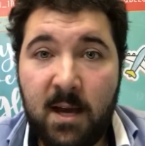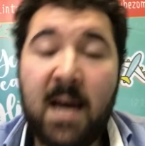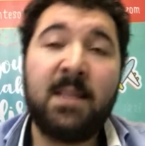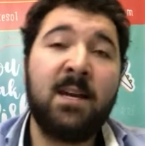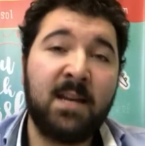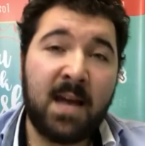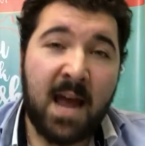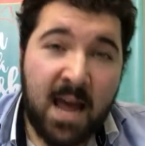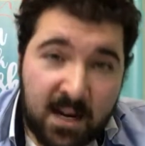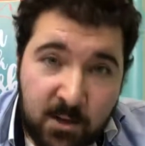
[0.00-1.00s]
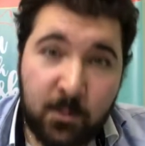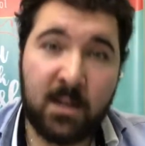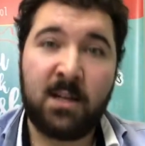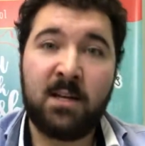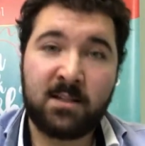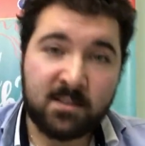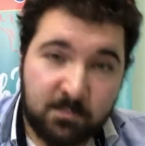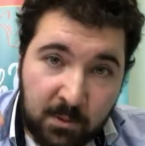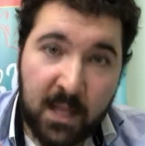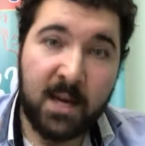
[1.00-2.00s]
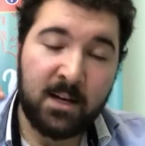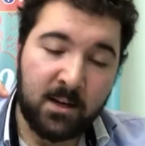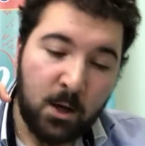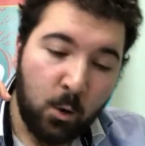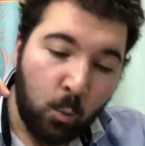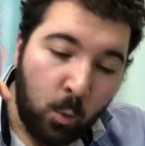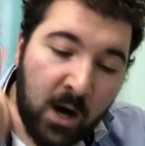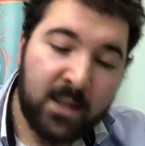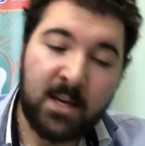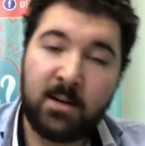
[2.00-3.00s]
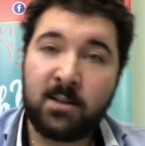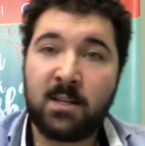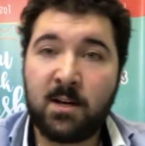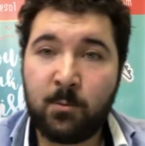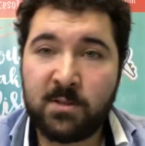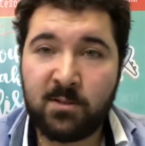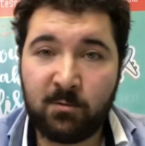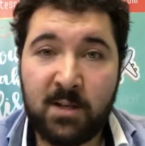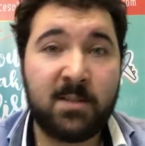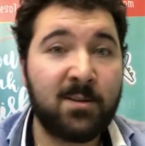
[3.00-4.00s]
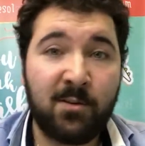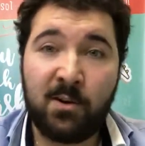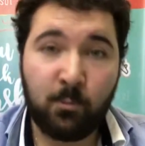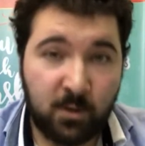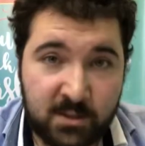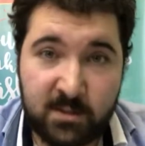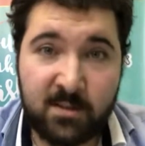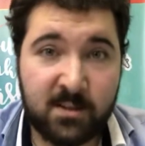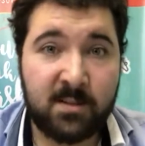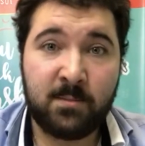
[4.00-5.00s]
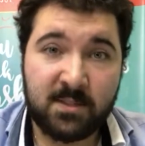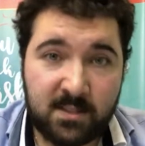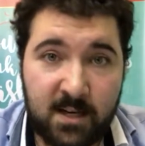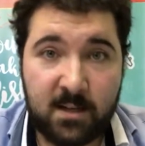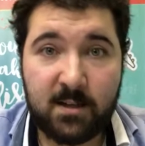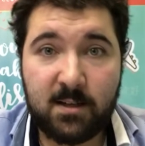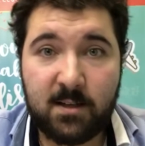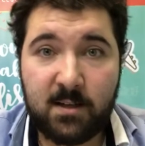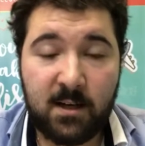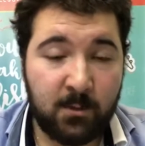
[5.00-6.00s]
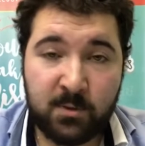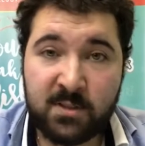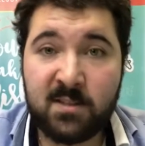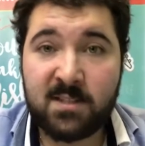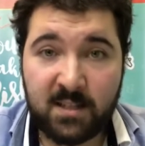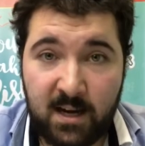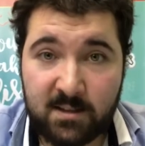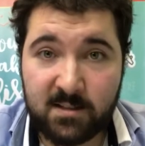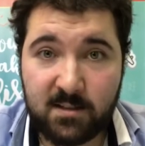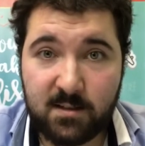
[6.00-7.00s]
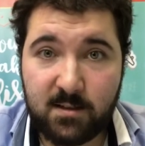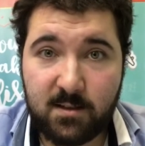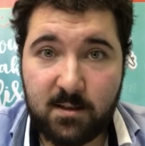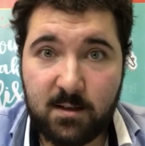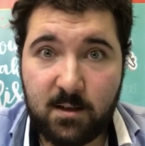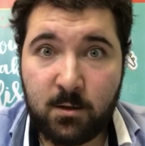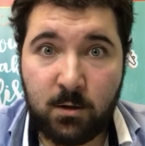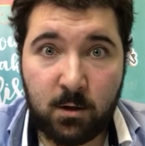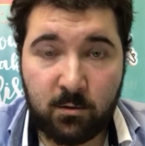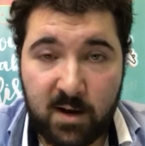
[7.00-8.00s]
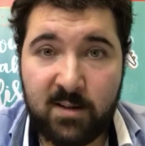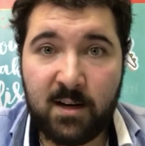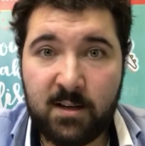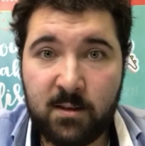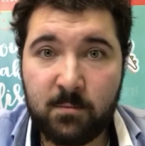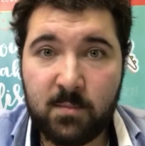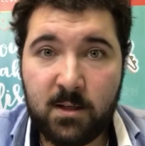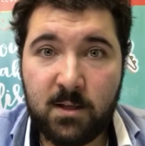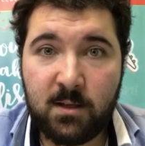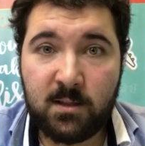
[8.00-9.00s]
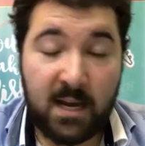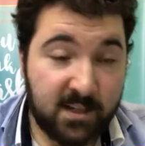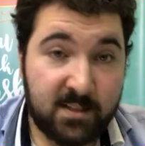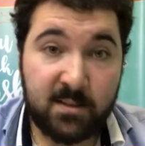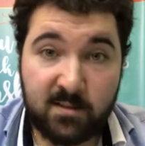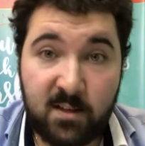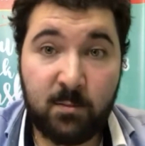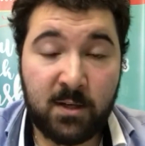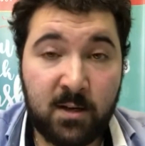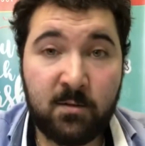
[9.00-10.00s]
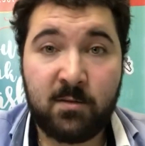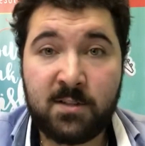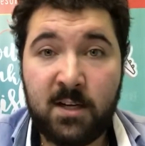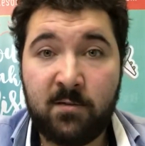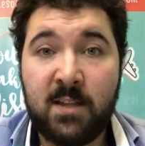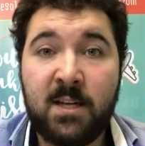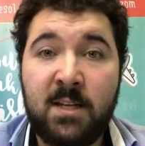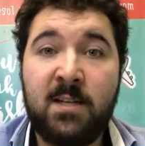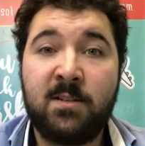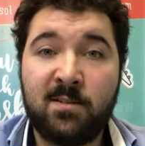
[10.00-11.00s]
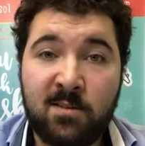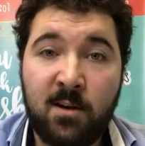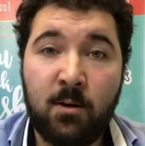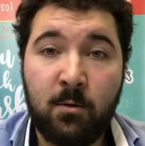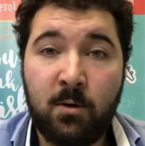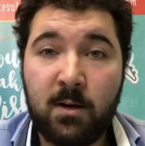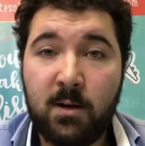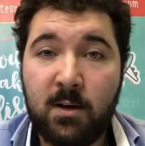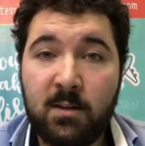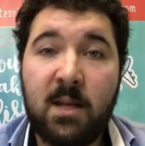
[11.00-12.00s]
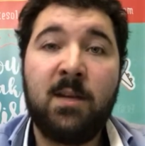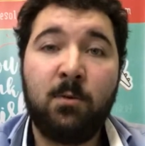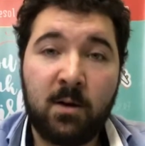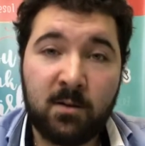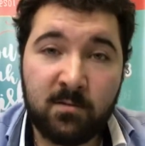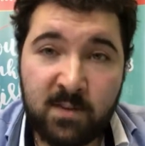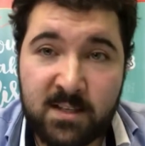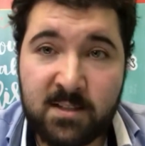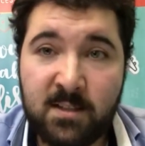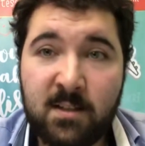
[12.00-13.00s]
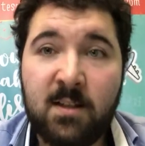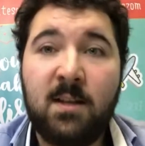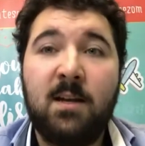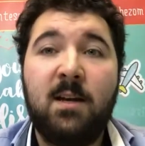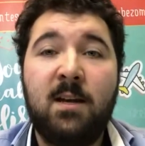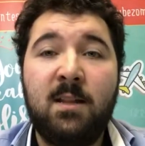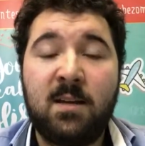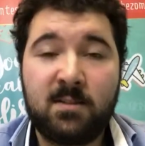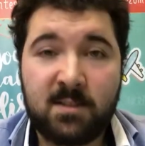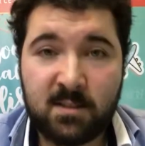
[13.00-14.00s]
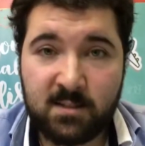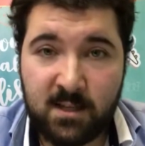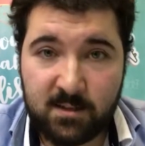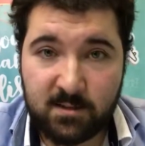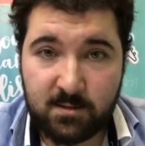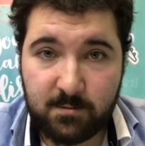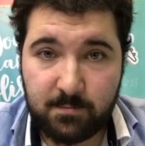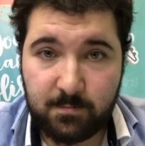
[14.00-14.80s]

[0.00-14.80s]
and they can adequately explain why they got that question right to show that it wasn't just a mistake, wasn't just a guess, congratulate them. That is an achievement in and of itself, and they need to show that you are invested in their success.